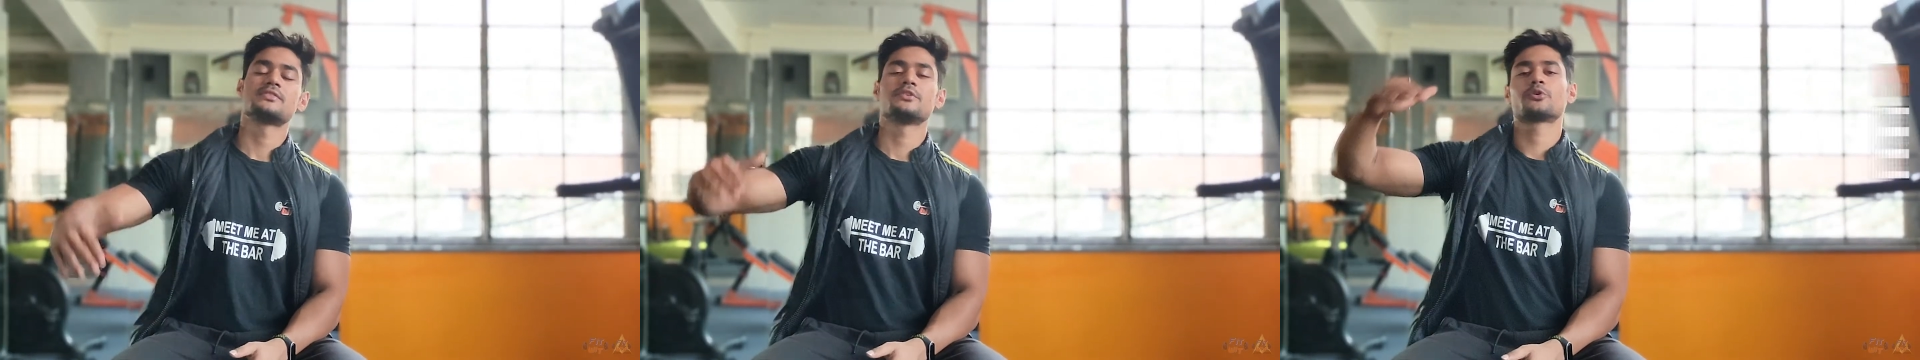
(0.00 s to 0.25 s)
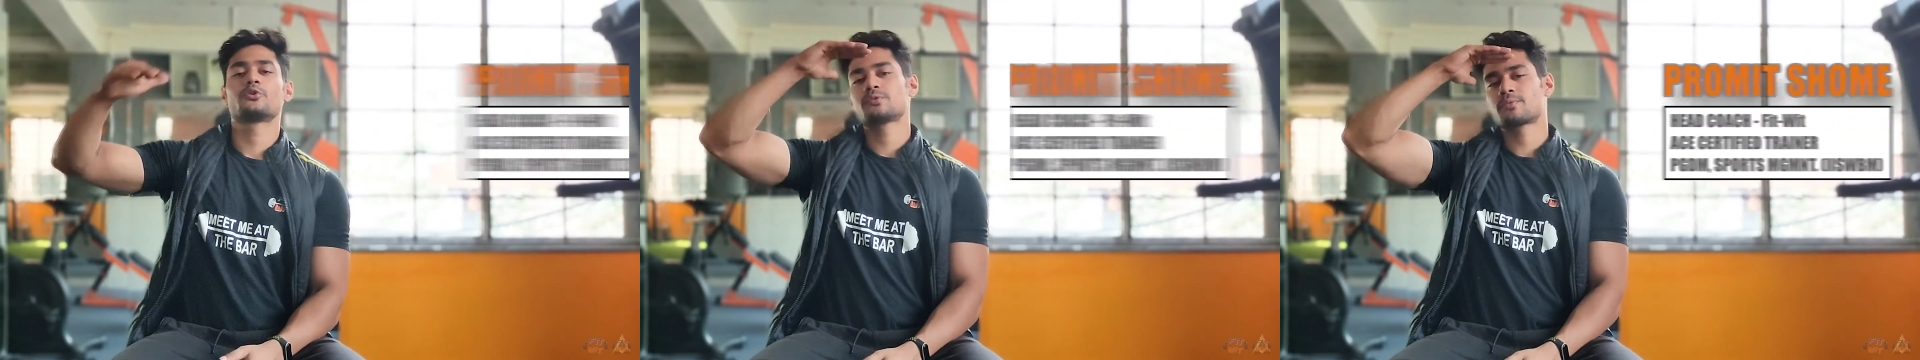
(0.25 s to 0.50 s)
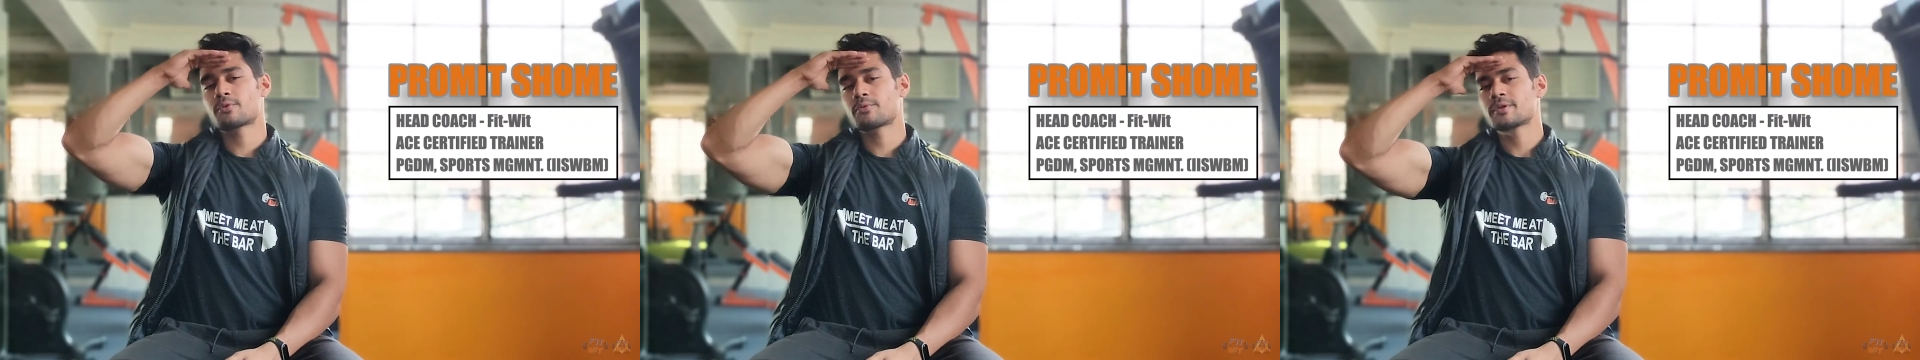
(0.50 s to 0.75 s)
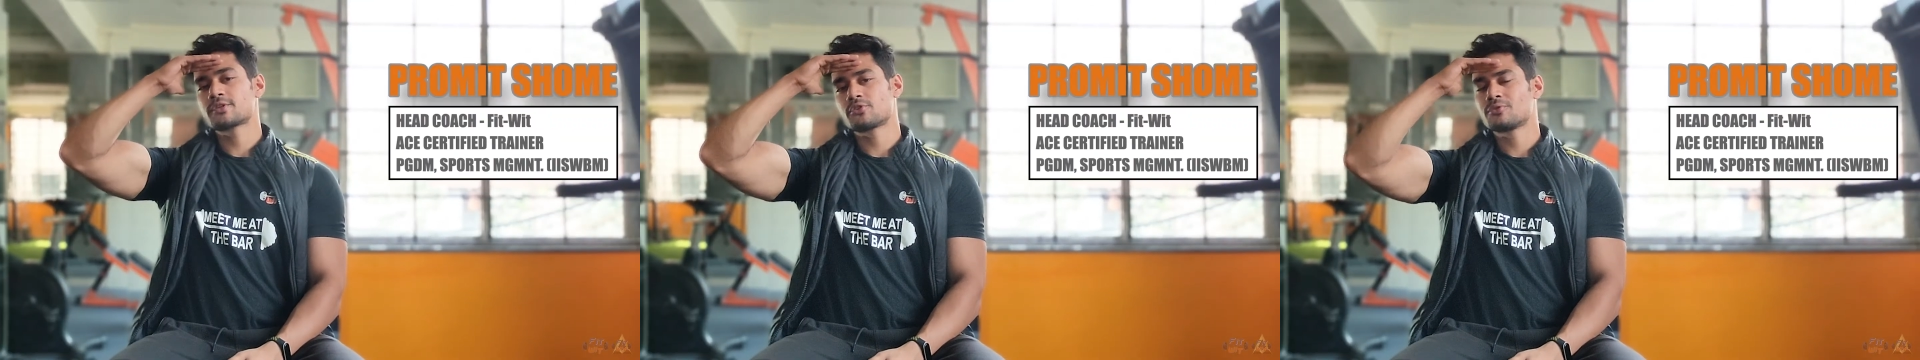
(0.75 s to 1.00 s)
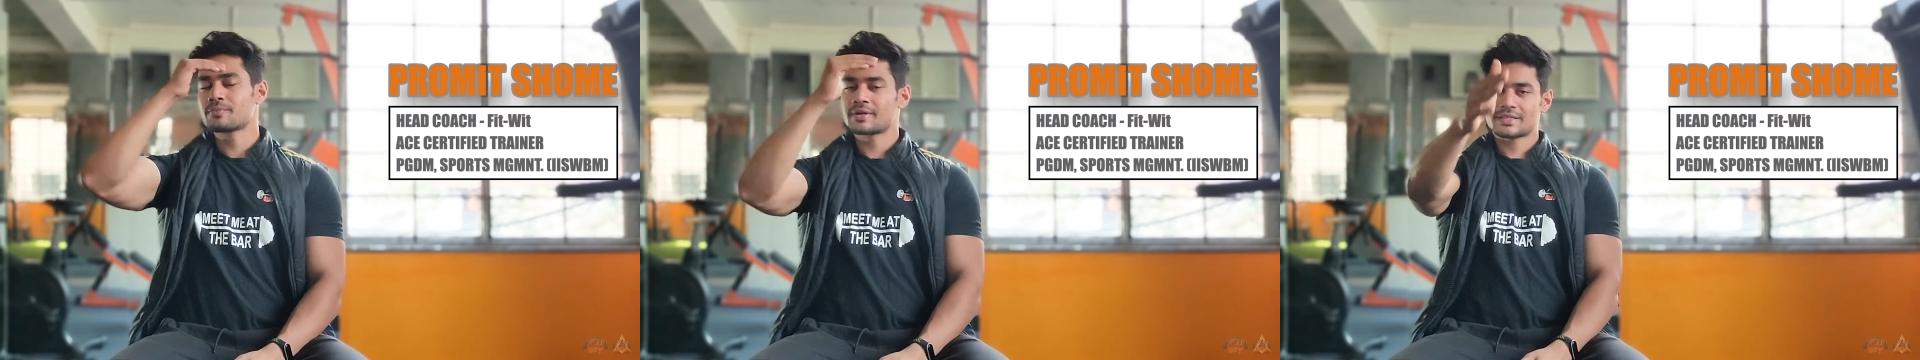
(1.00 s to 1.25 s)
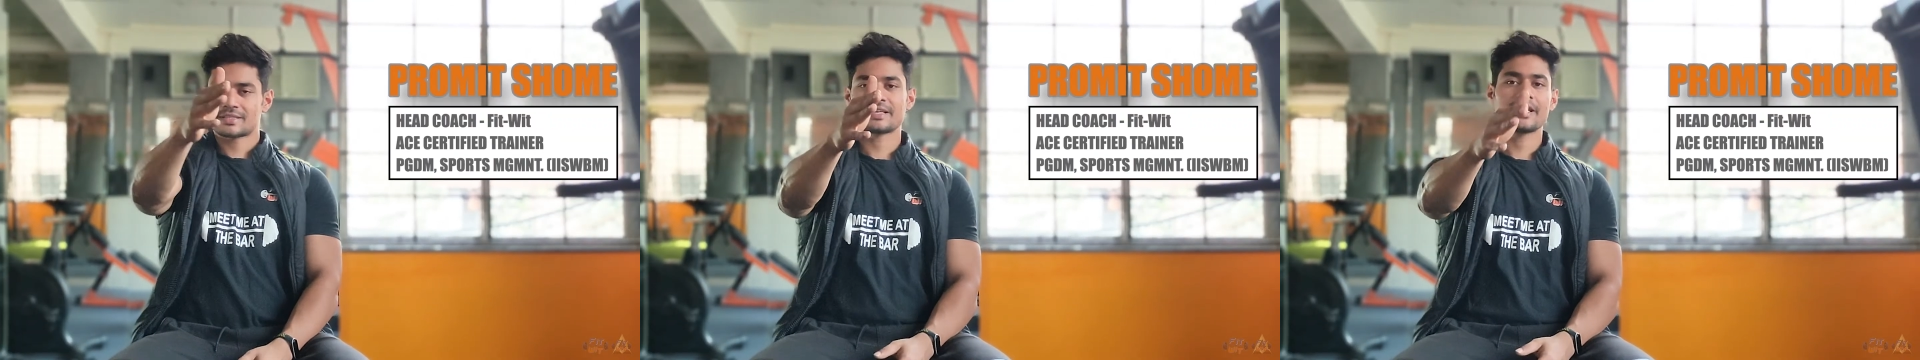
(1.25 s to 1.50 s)
this is your coach Proven Show
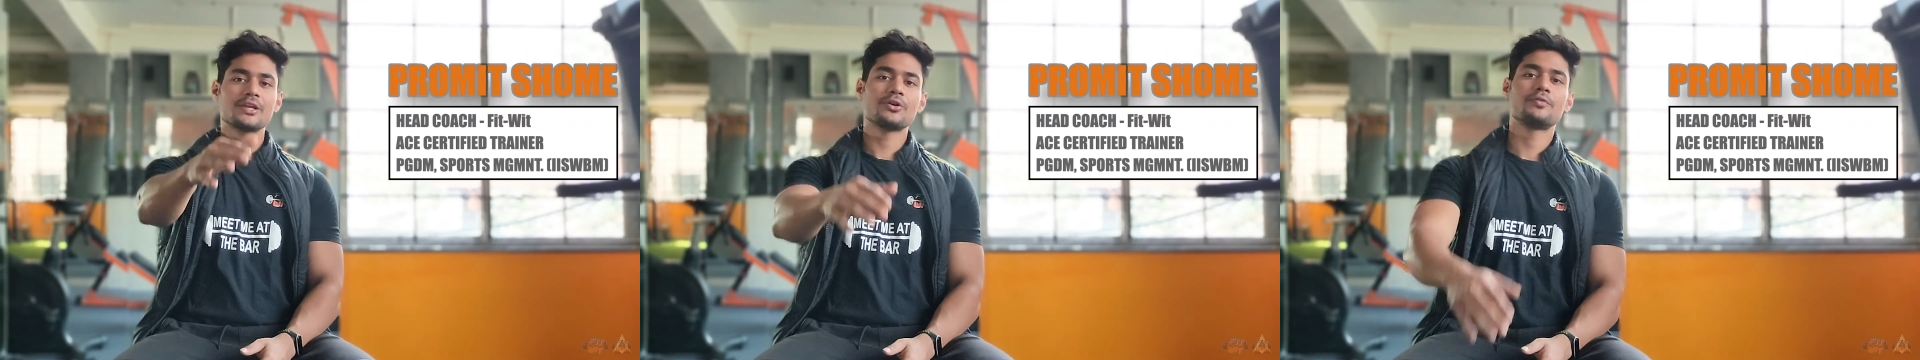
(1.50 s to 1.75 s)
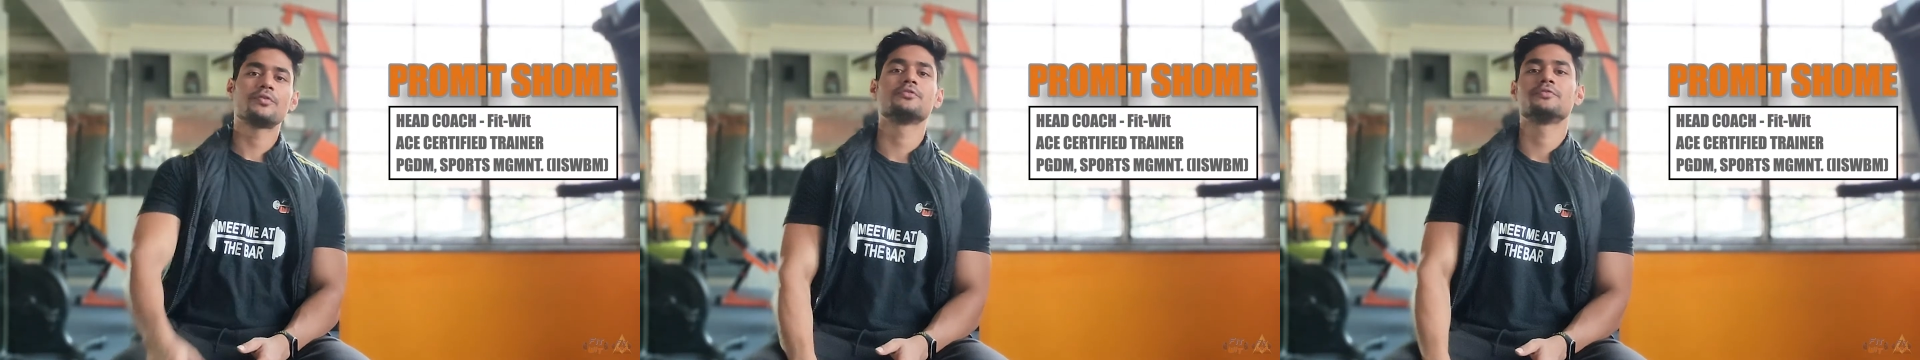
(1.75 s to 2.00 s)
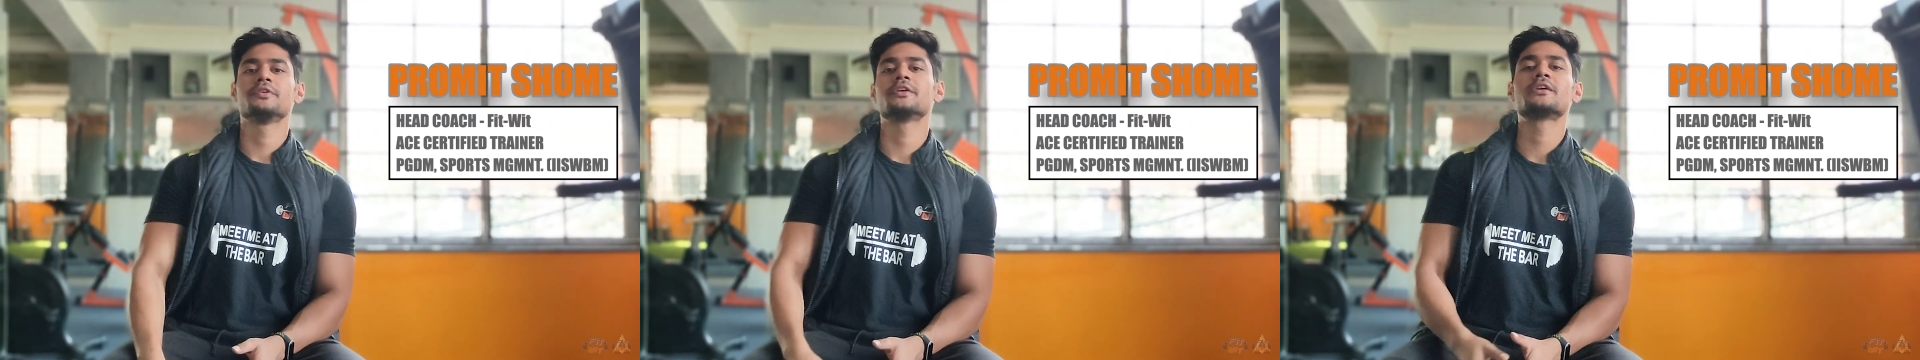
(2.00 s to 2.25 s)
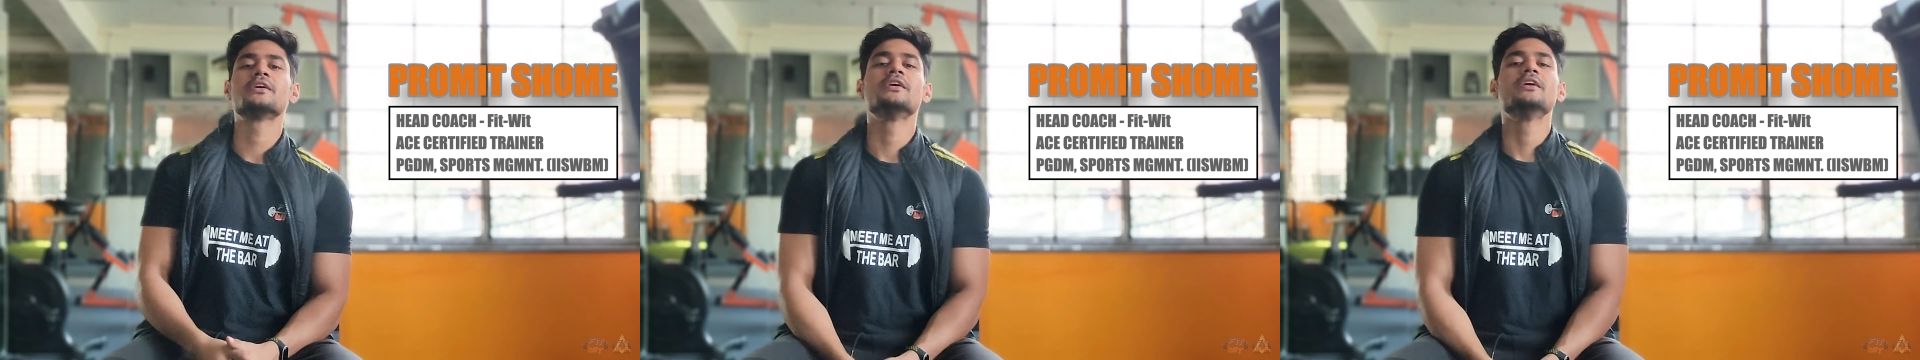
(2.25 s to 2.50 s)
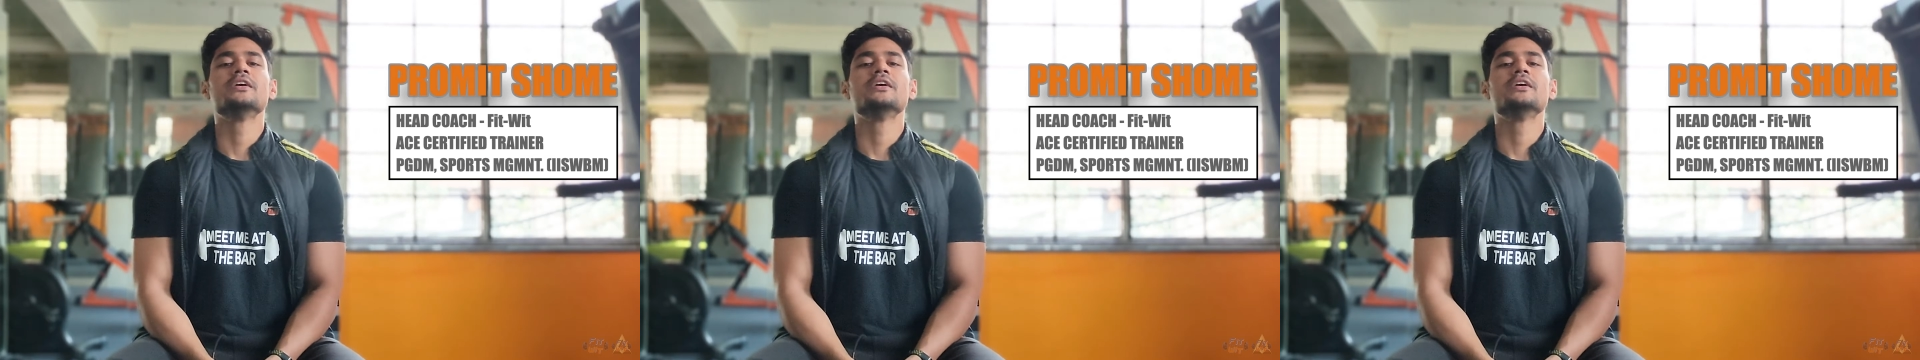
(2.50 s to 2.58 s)
signing off for the week.